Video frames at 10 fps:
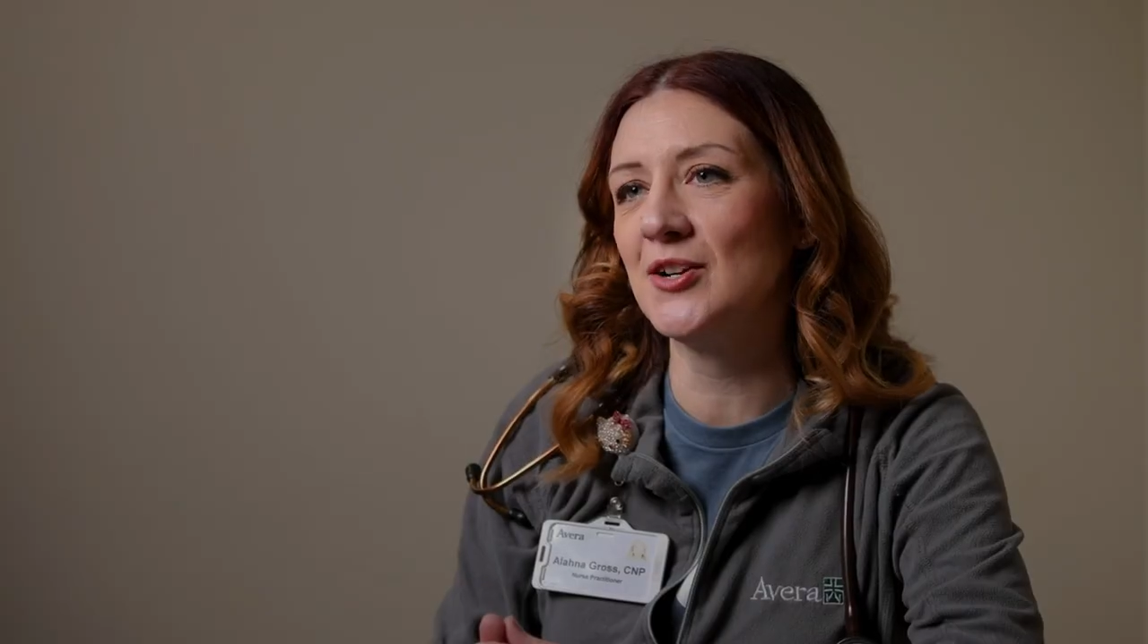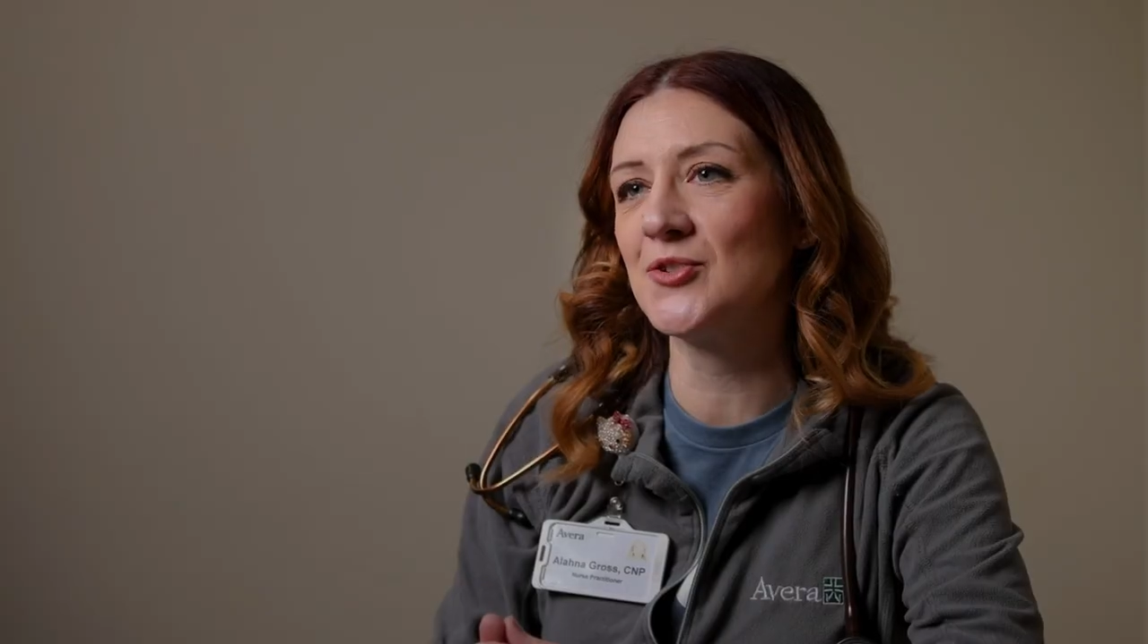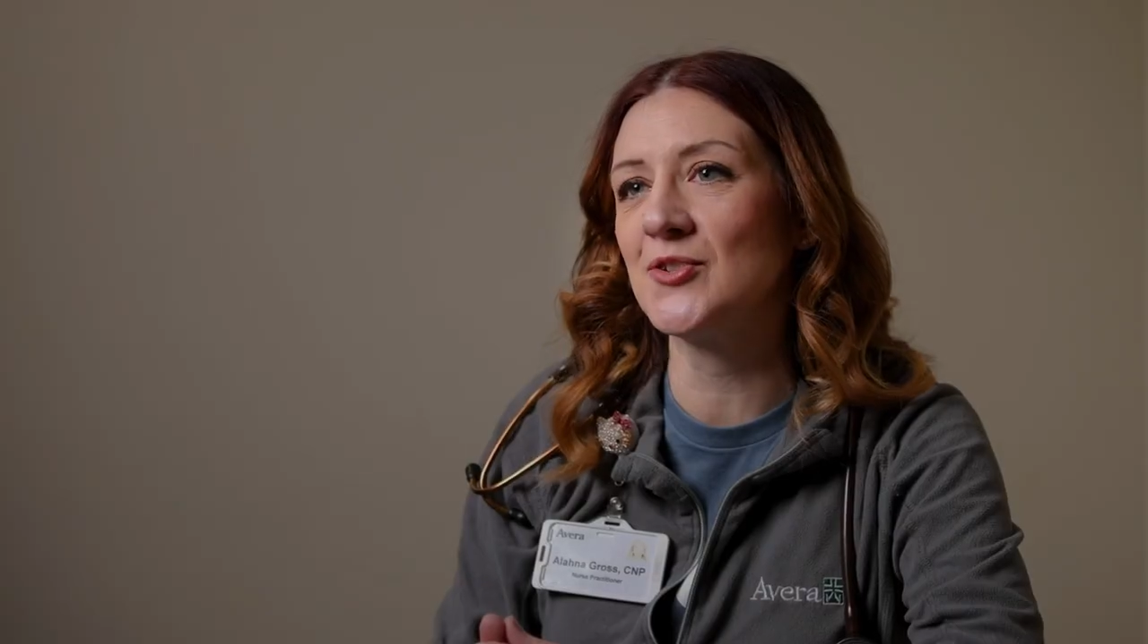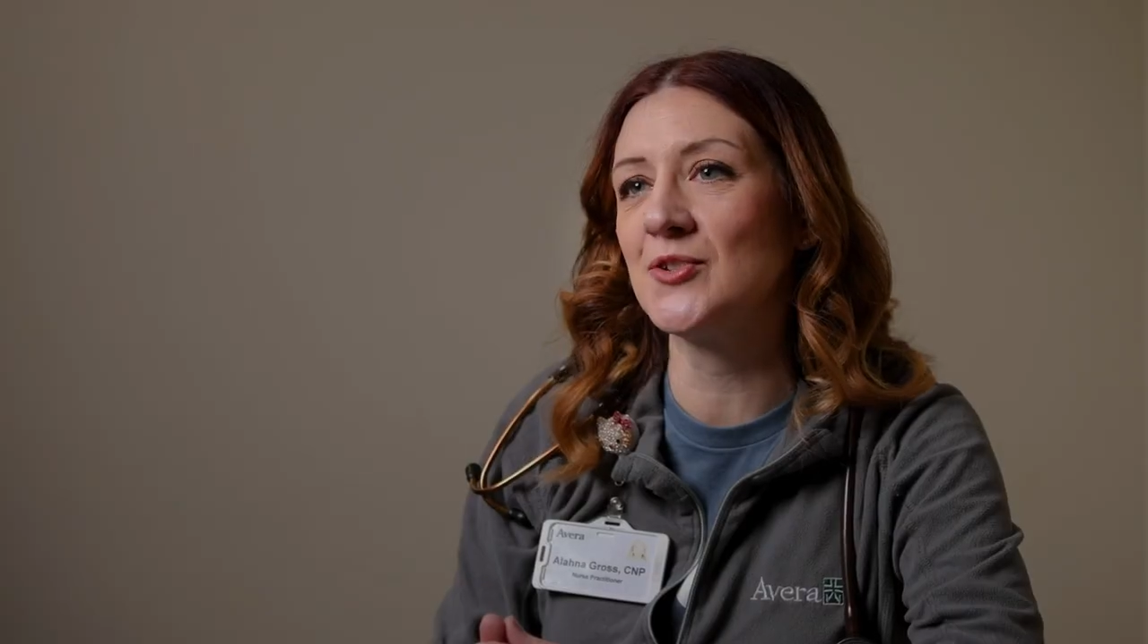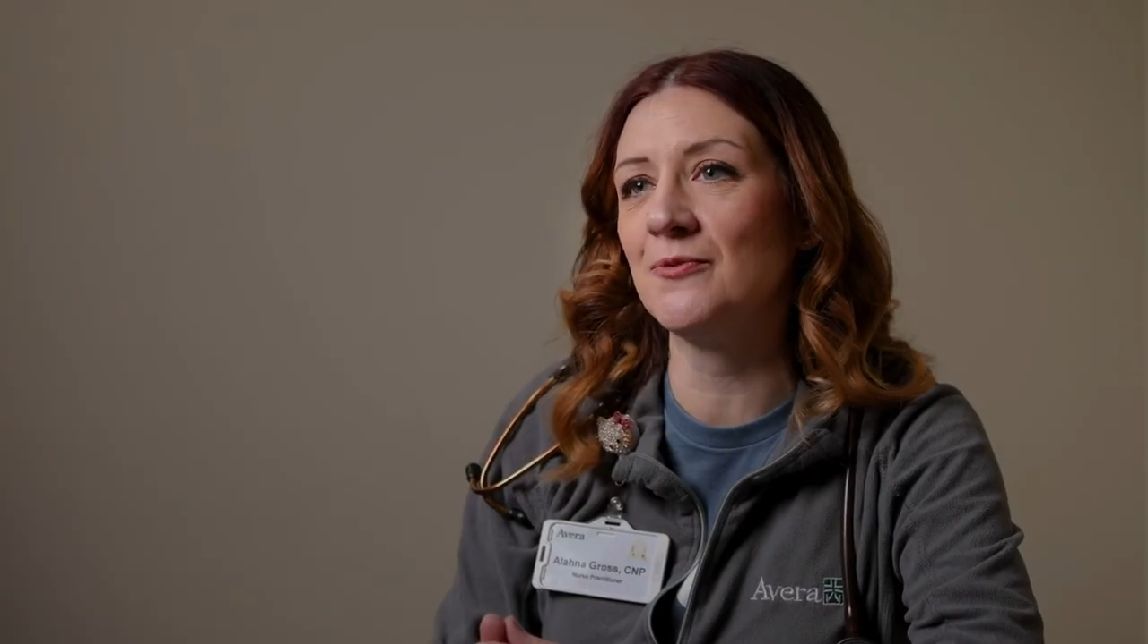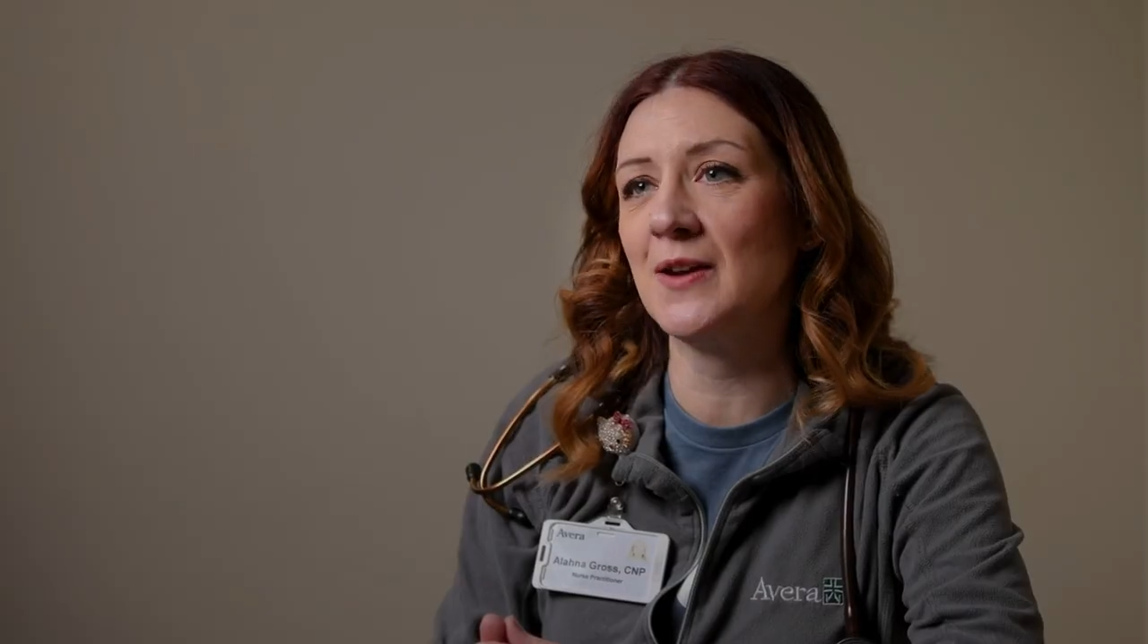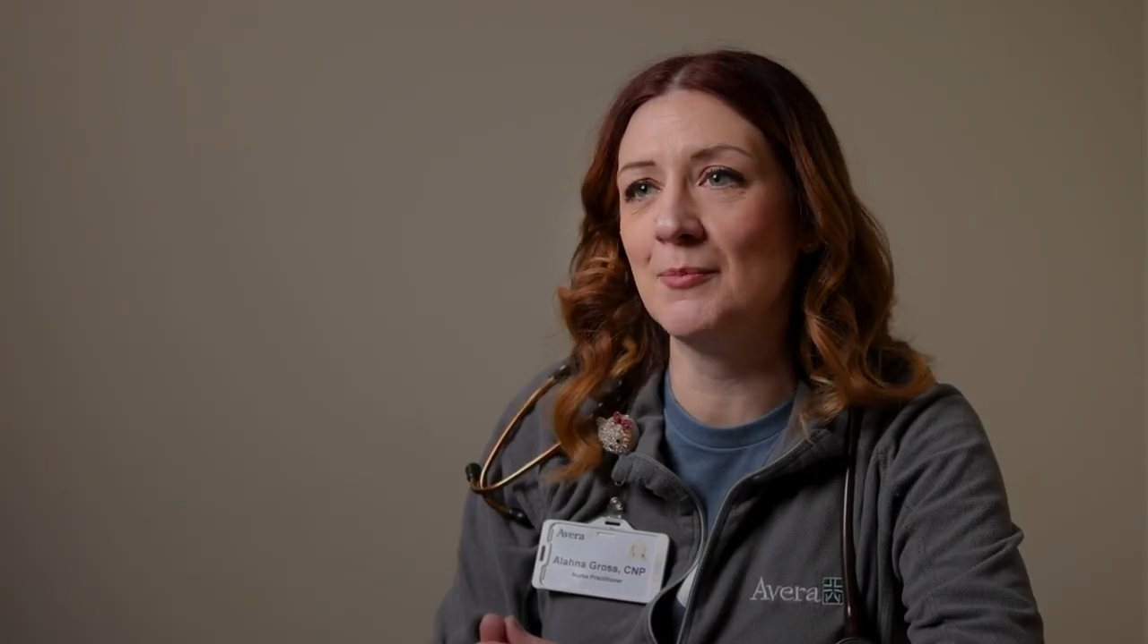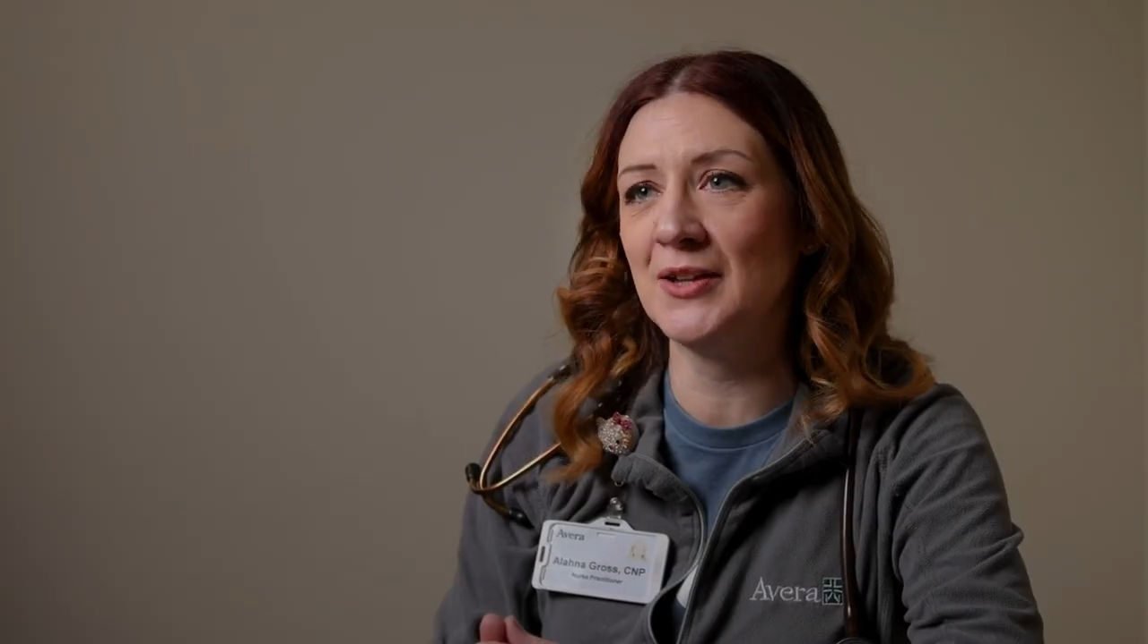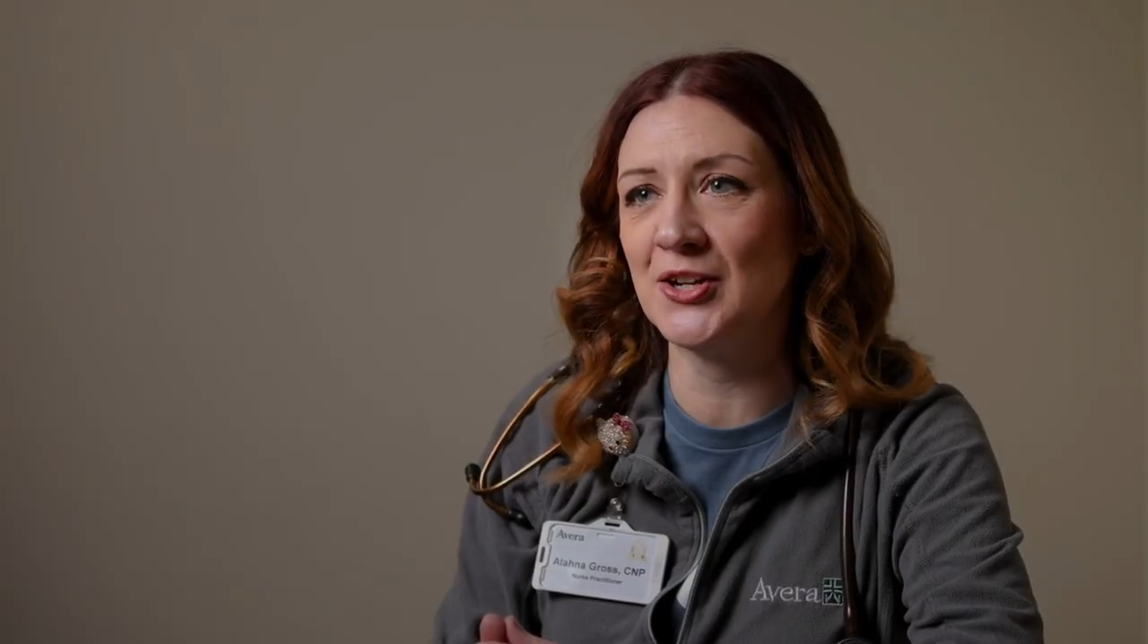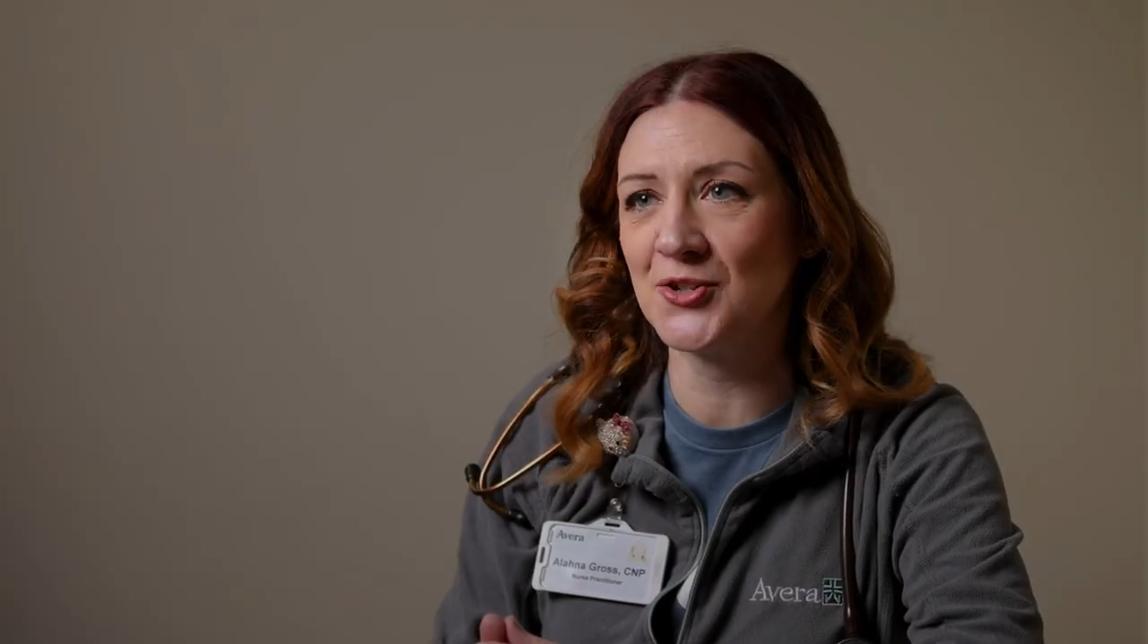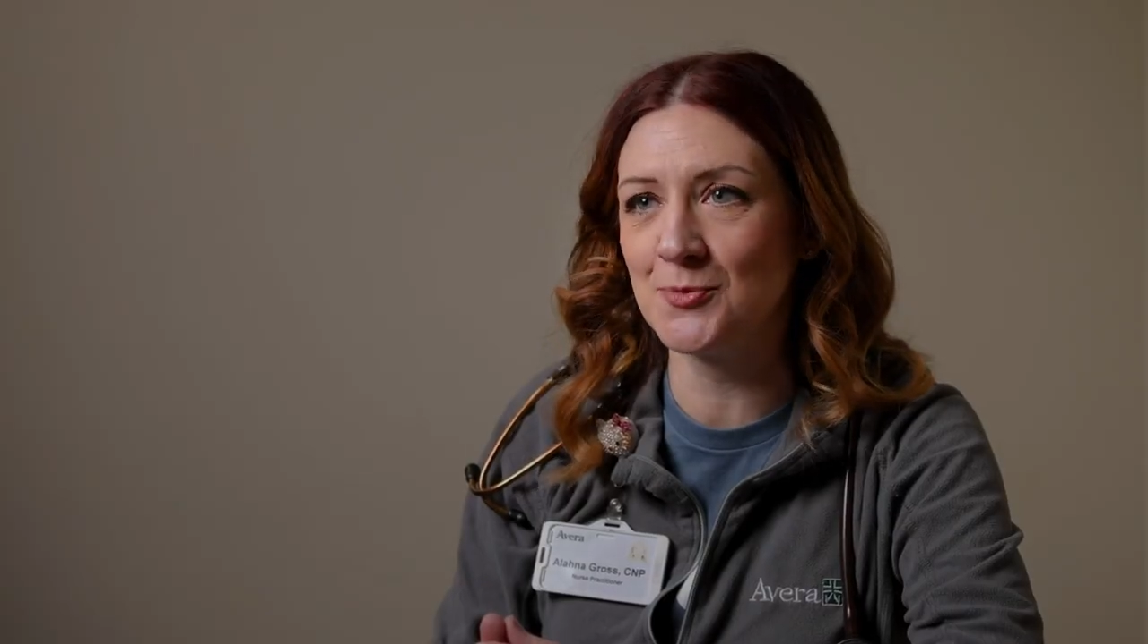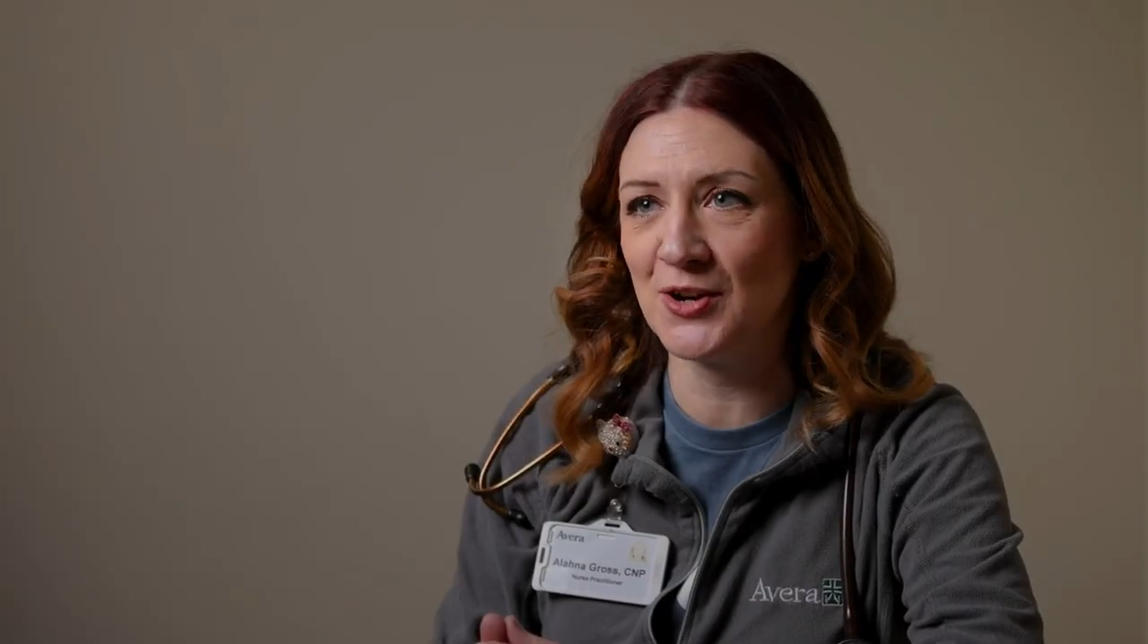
years as a family nurse